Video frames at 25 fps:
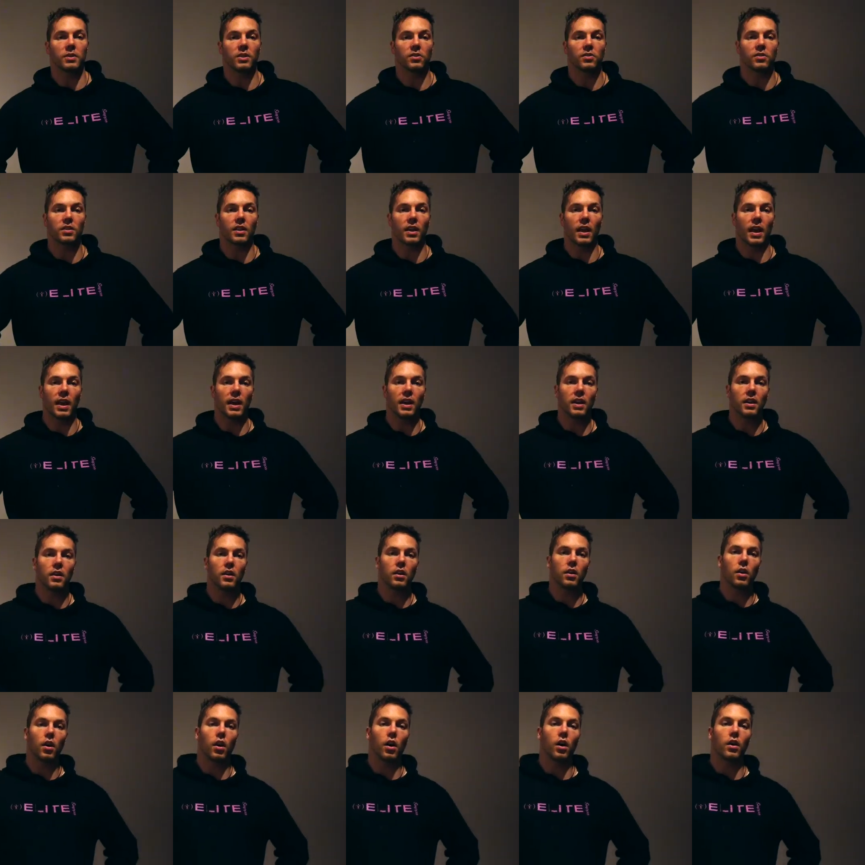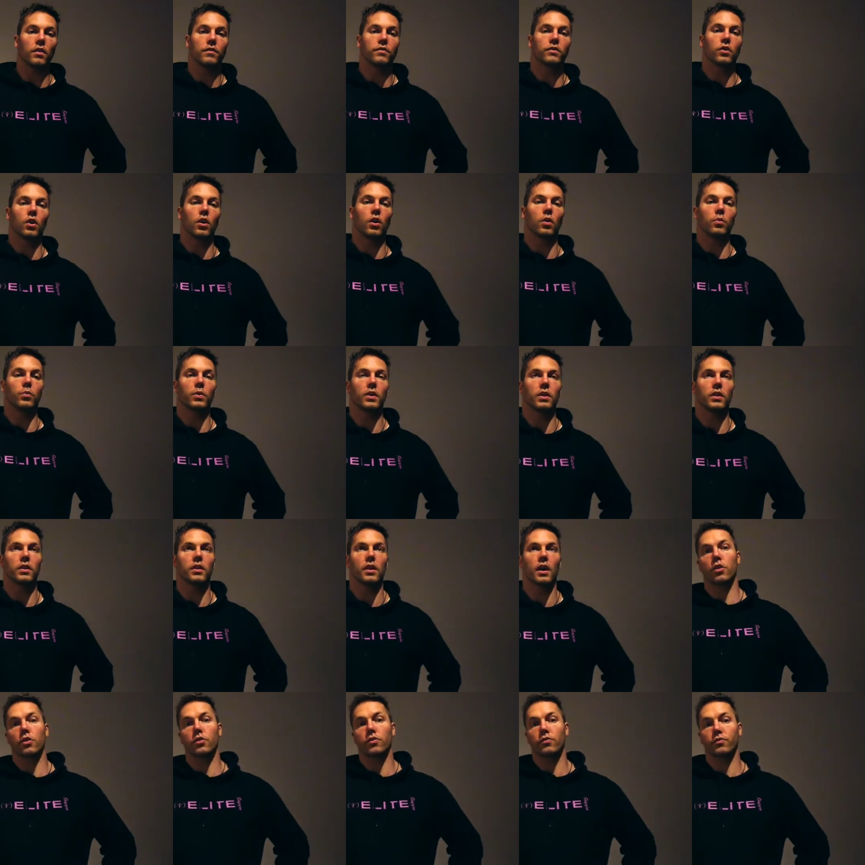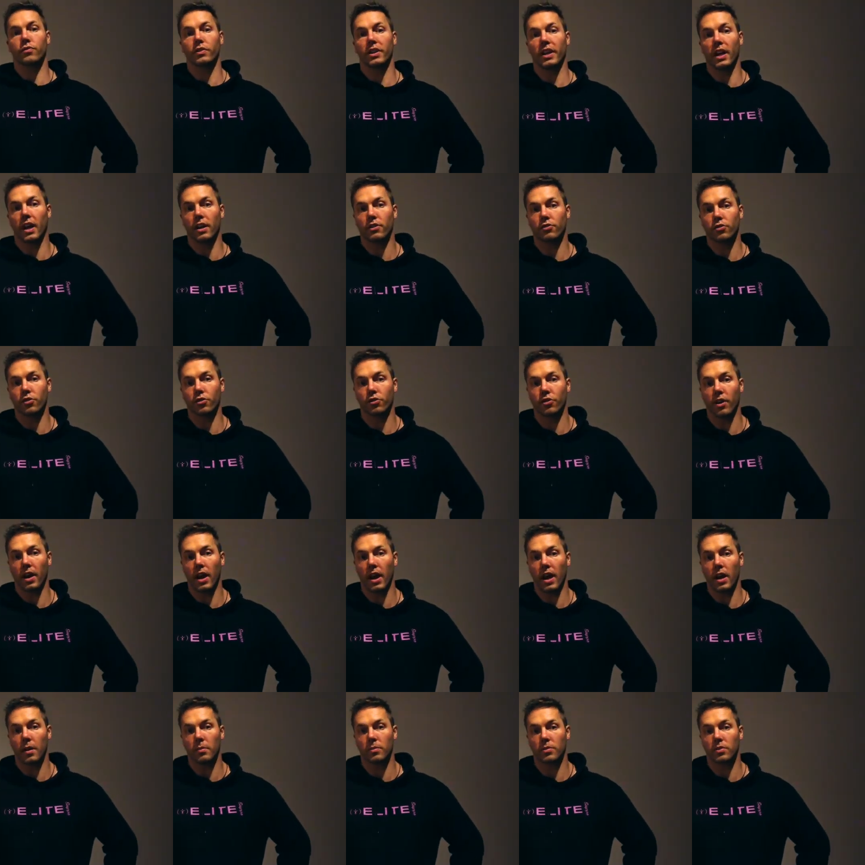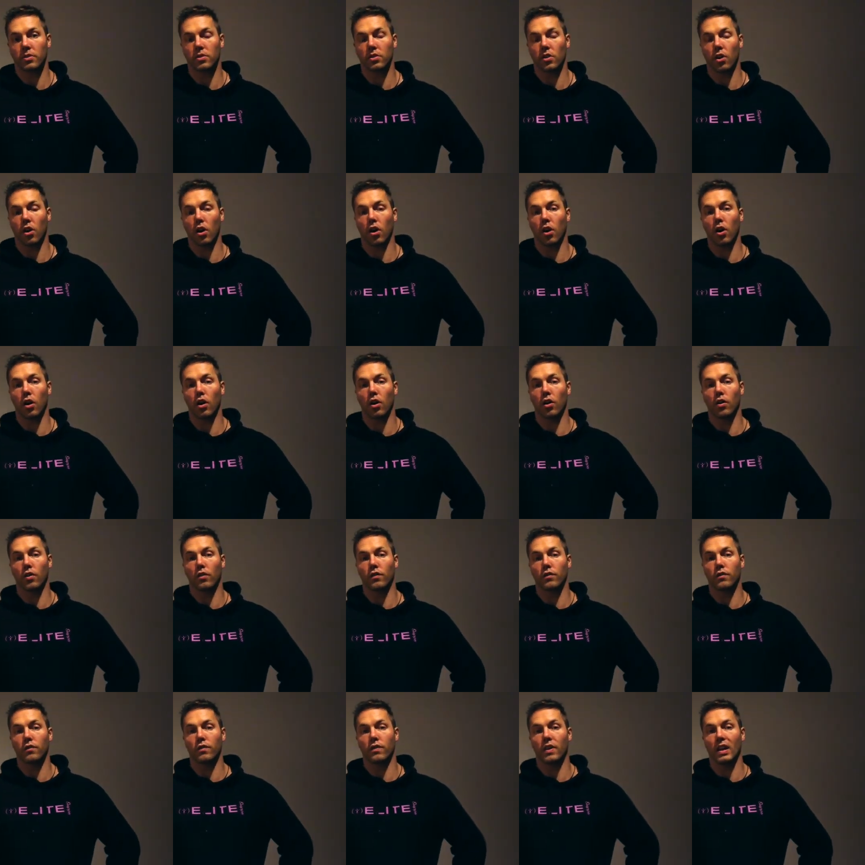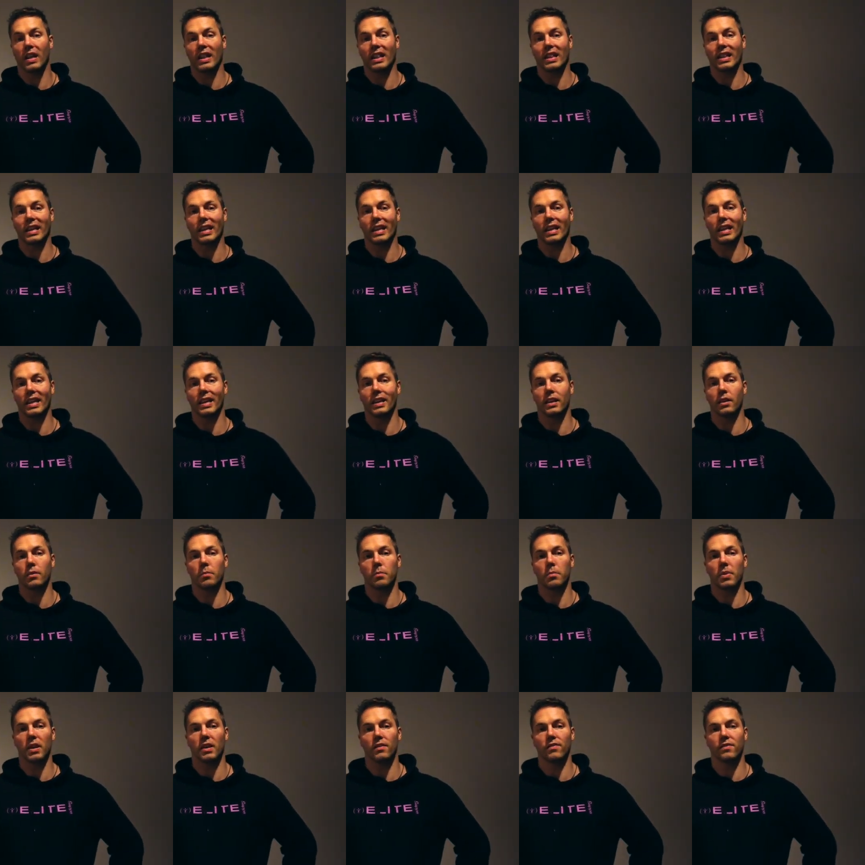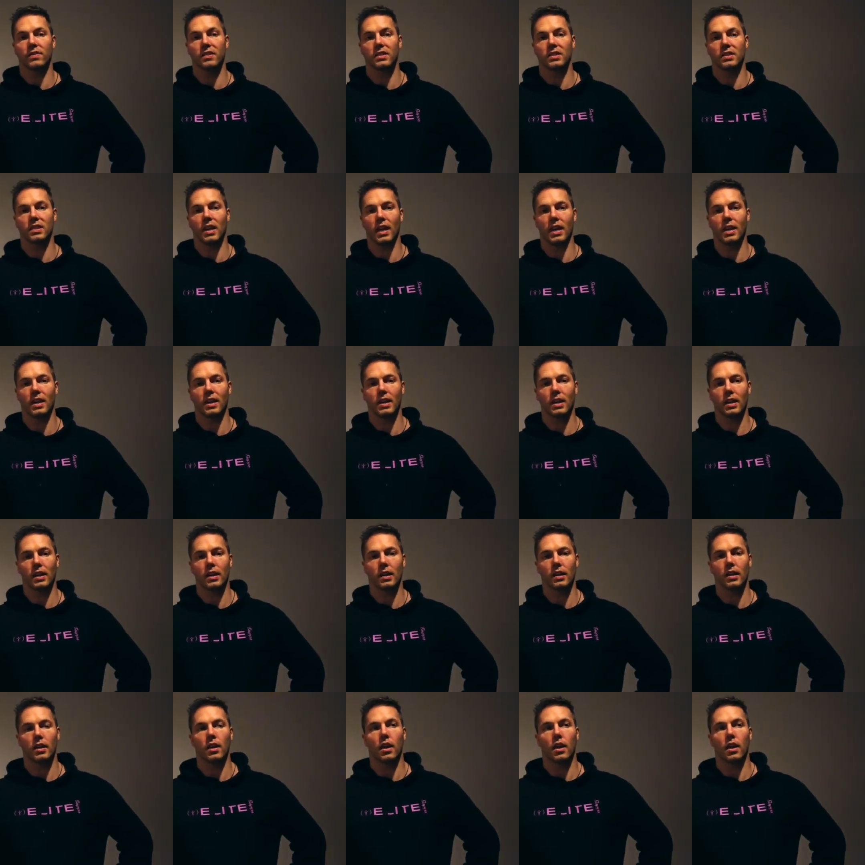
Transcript: meals today, I've gone with 300 grams of lean beef steak